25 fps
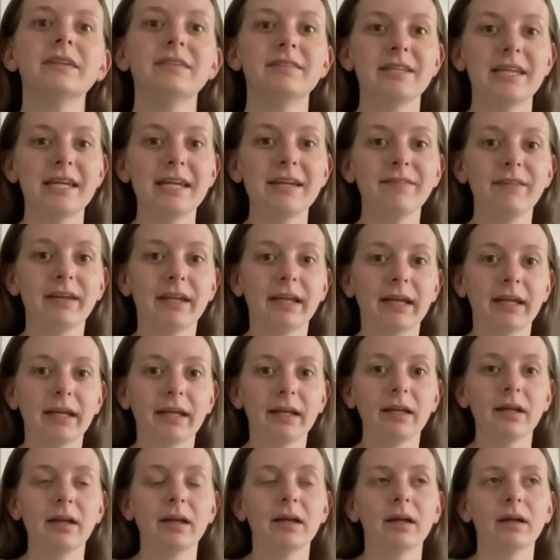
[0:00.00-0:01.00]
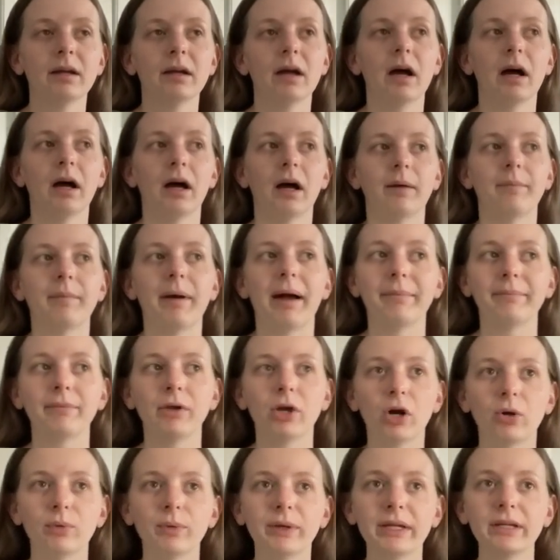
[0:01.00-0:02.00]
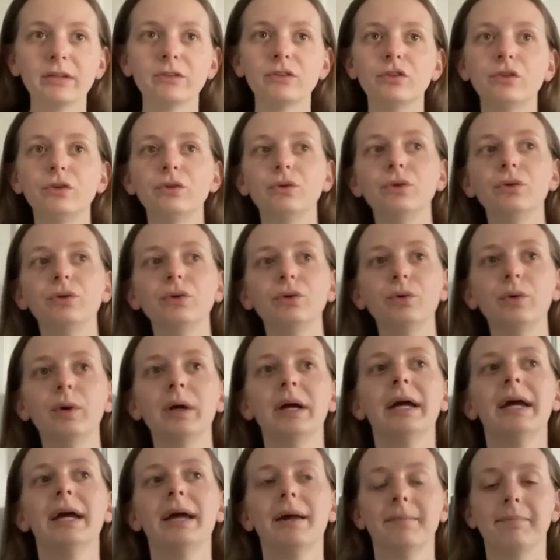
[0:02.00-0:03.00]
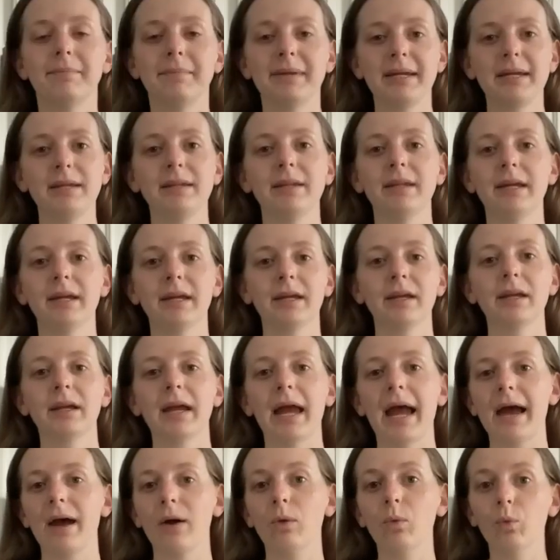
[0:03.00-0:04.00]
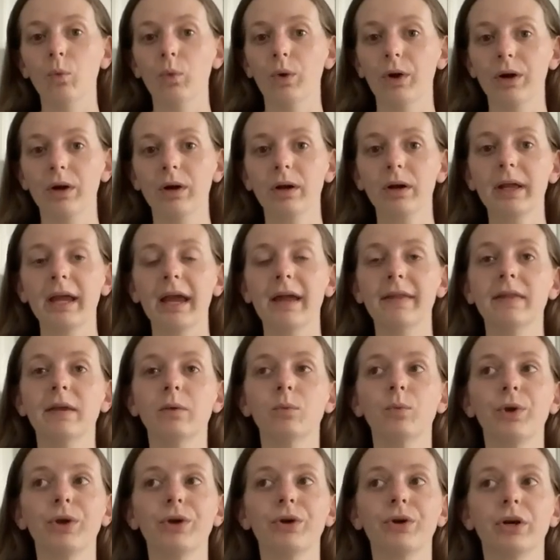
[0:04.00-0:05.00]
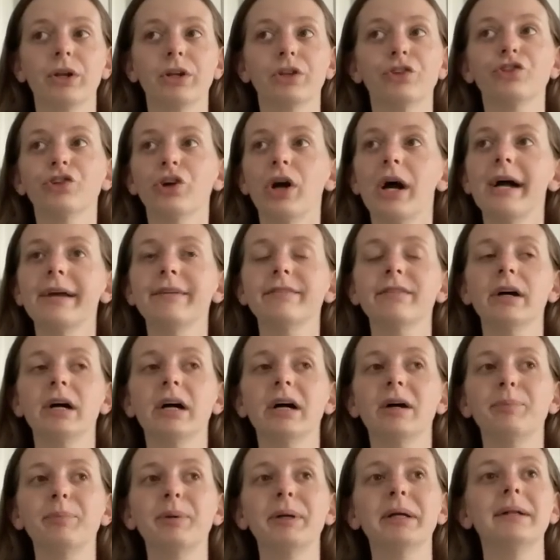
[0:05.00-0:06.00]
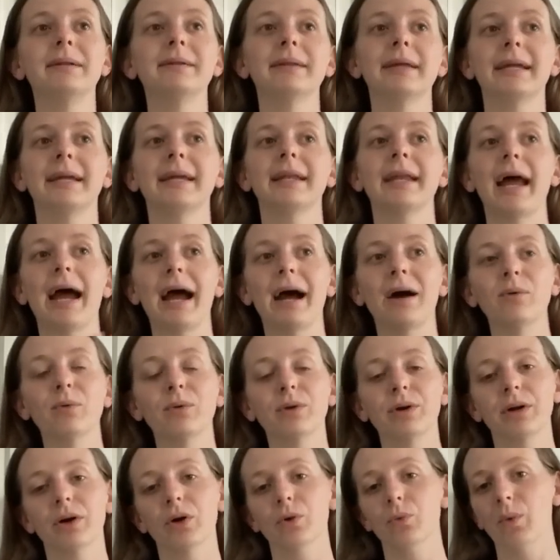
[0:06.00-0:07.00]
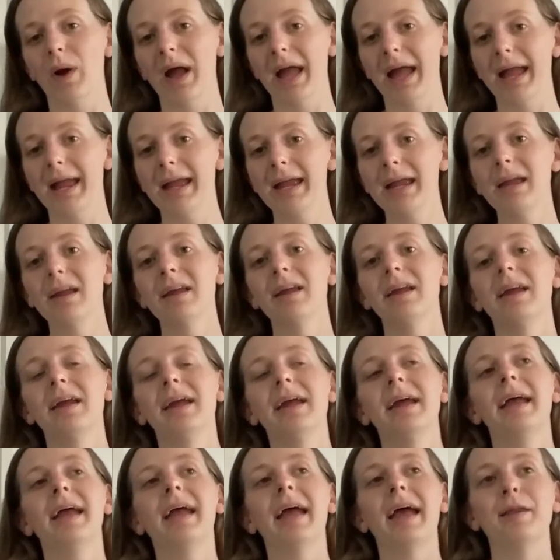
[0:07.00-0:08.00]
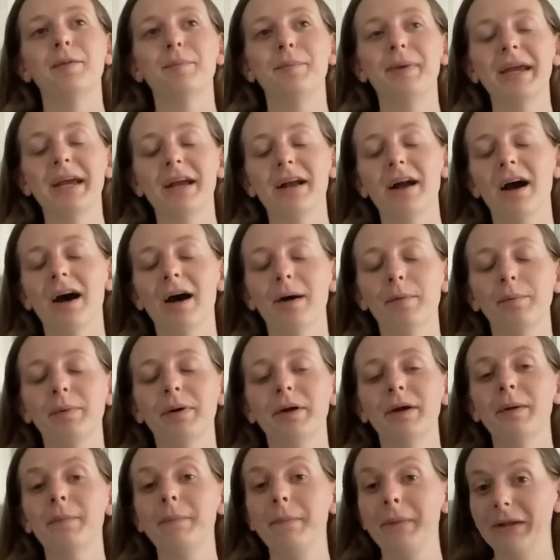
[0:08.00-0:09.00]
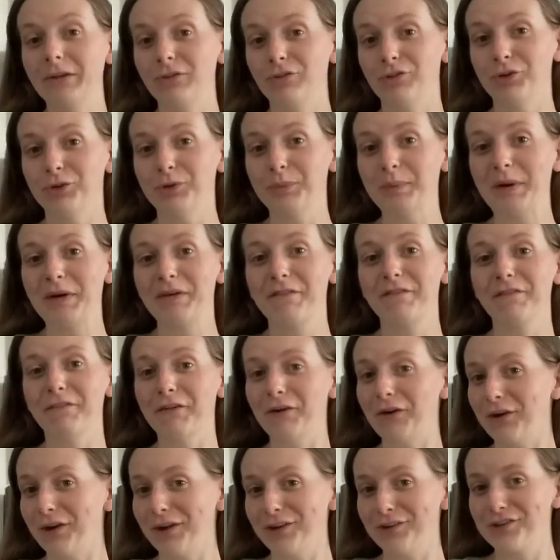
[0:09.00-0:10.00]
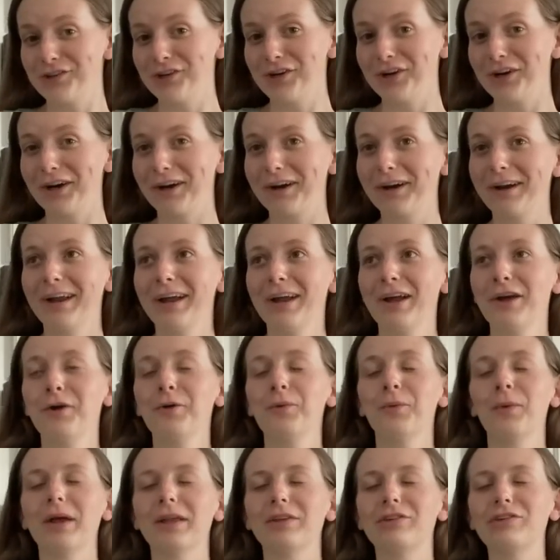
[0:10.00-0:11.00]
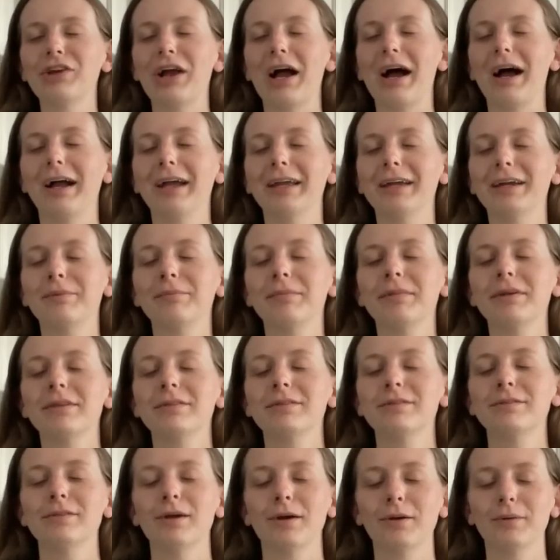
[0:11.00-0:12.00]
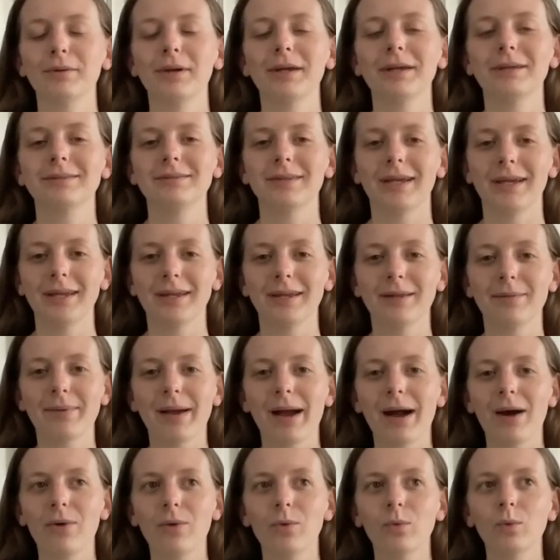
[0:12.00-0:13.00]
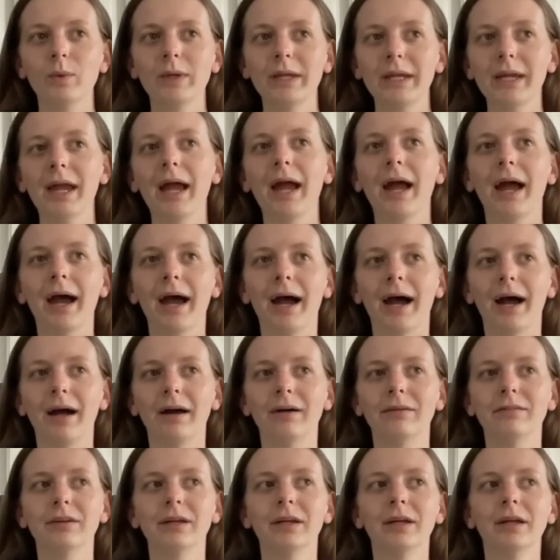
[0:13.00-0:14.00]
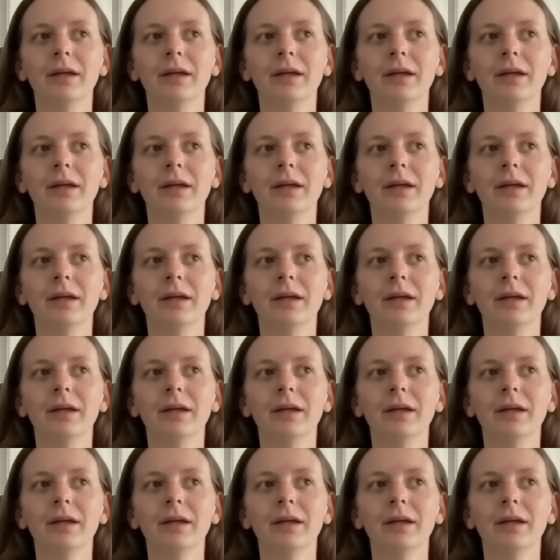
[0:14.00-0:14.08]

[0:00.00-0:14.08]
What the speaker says: evening, I'm going to meet Nick at work, and then we are going to drive up like an hour away and pick up bedroom furniture, which I am so excited about. We have